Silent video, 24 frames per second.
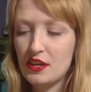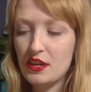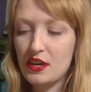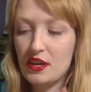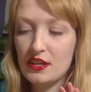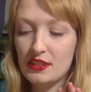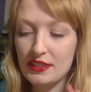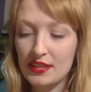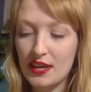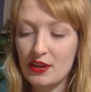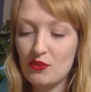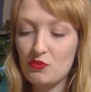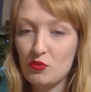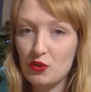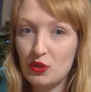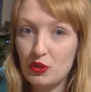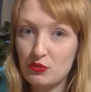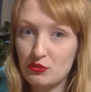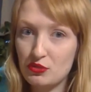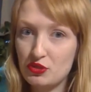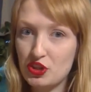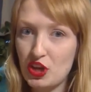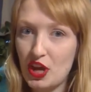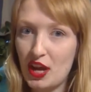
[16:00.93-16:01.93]
they will
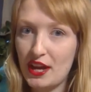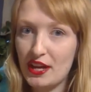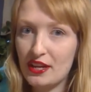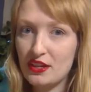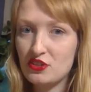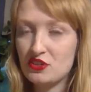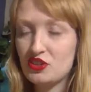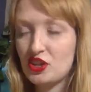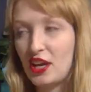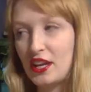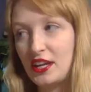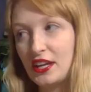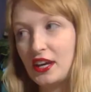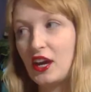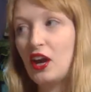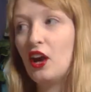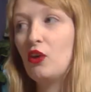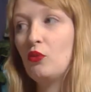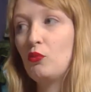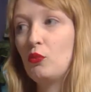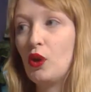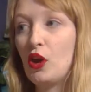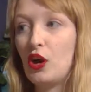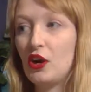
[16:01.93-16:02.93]
change, and they are
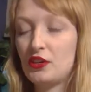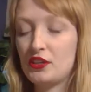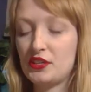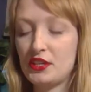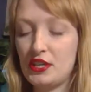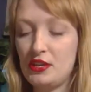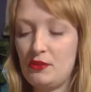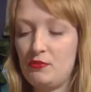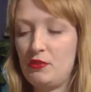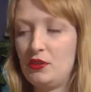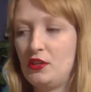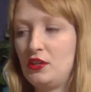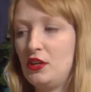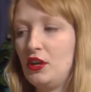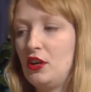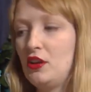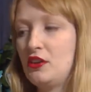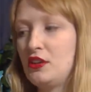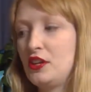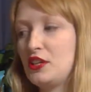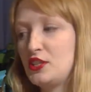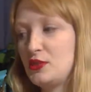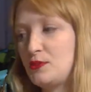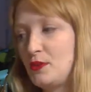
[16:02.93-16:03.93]
worth keeping on,
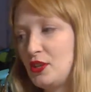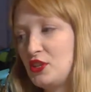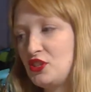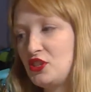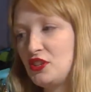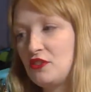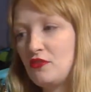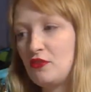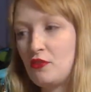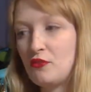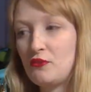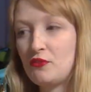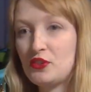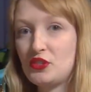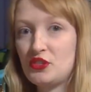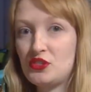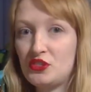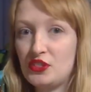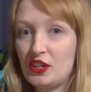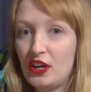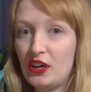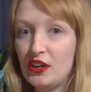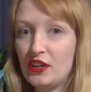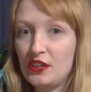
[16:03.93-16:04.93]
especially if a fish
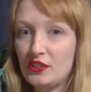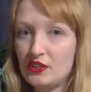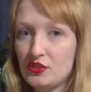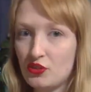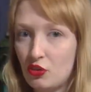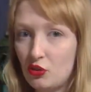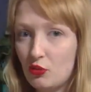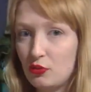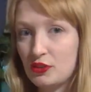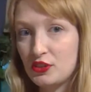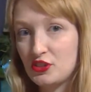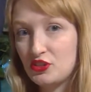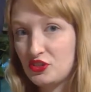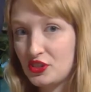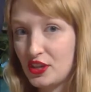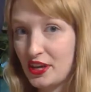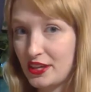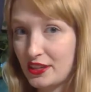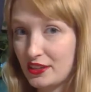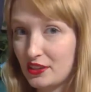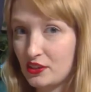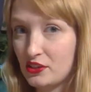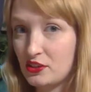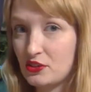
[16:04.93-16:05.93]
dies. Always check
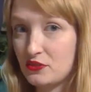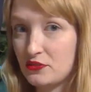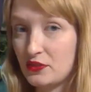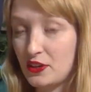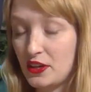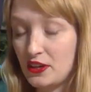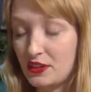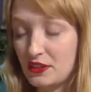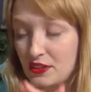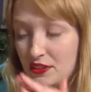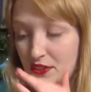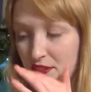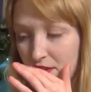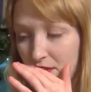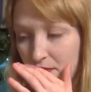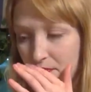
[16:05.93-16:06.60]
those first.